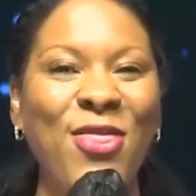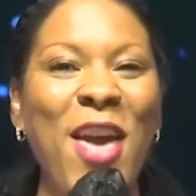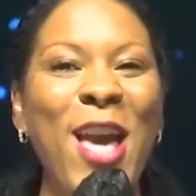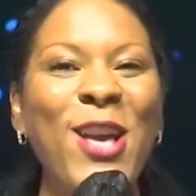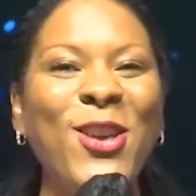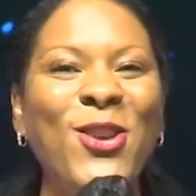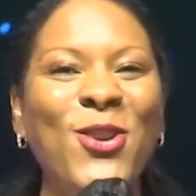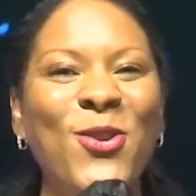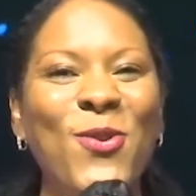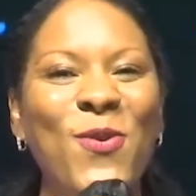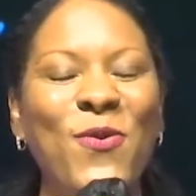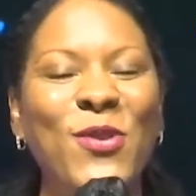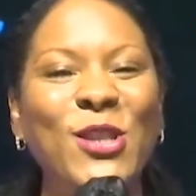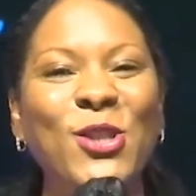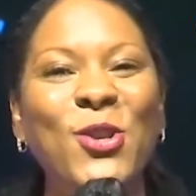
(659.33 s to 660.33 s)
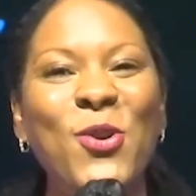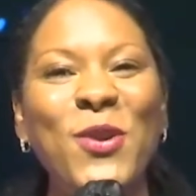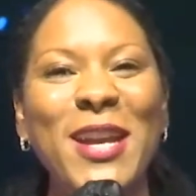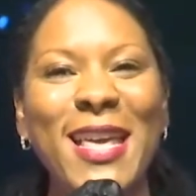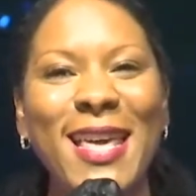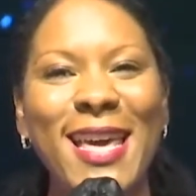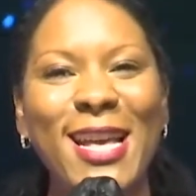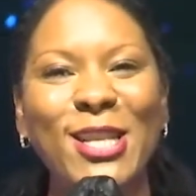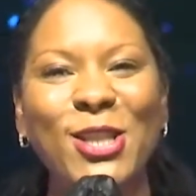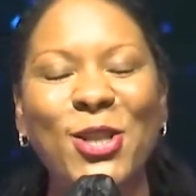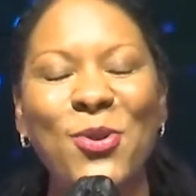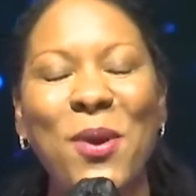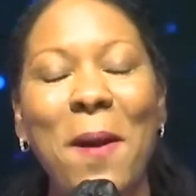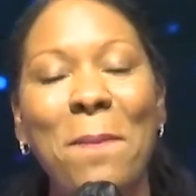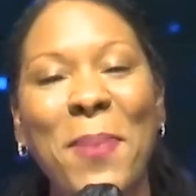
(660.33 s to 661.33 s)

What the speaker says: Thank you for tuning in to